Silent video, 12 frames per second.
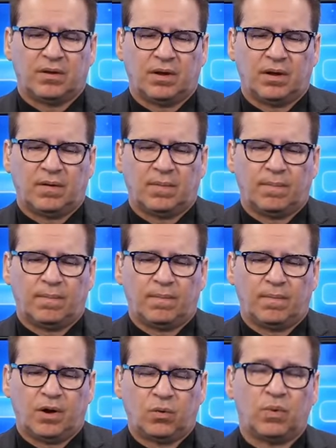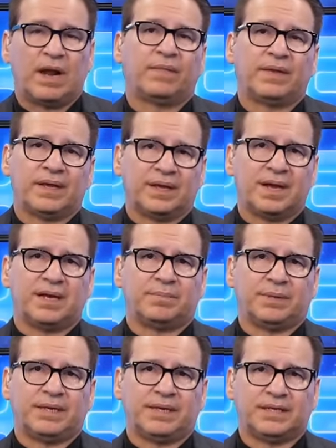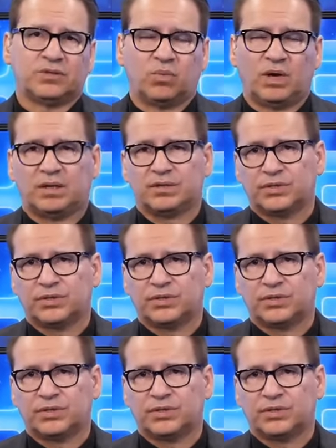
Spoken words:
around the economy as well.